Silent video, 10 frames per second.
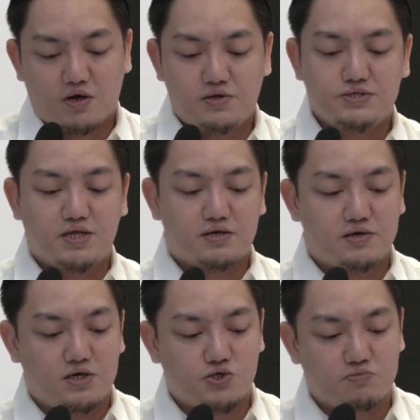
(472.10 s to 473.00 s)
This
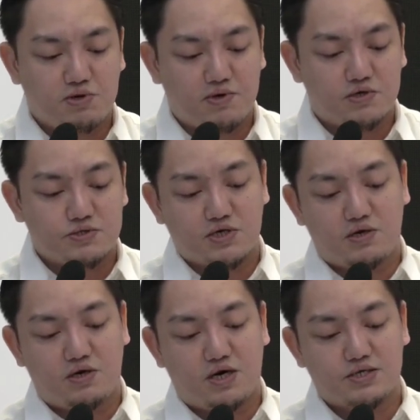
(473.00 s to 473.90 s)
declaration may be
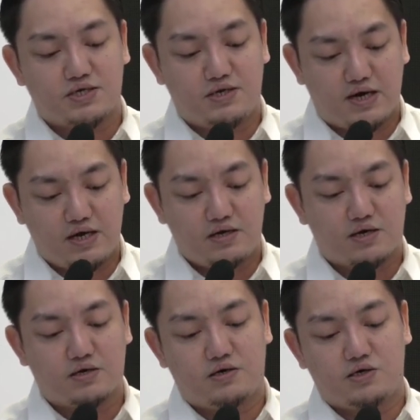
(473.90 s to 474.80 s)
considered as a dying
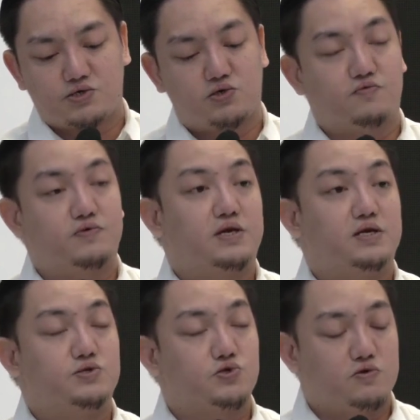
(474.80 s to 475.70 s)
declaration of the
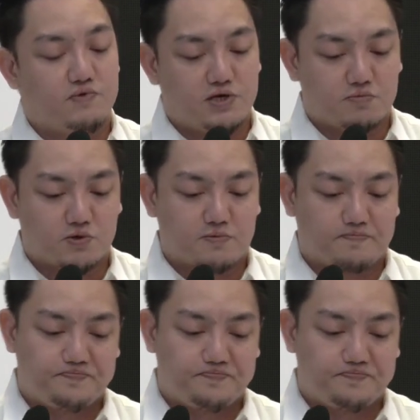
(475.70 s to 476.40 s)
late June Villamor.